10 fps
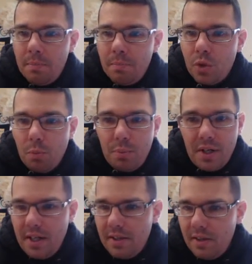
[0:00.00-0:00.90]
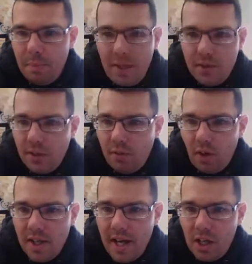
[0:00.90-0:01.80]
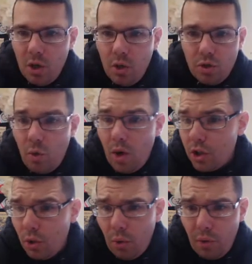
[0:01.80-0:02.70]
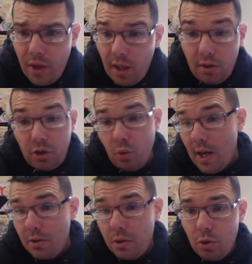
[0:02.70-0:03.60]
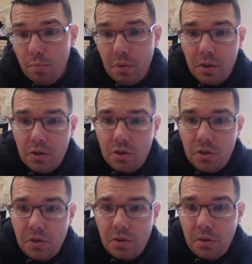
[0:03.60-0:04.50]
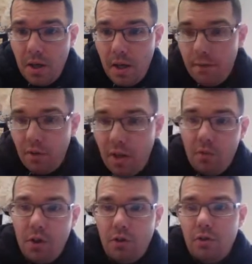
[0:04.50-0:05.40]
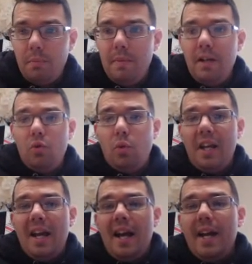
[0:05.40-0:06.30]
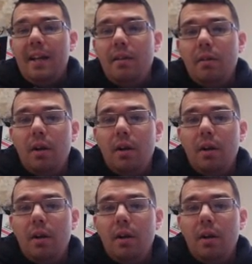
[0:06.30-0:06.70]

So pretty easy peasy as far as that goes. Don't watch the whole thing unless you want to, but just fly over to minute 21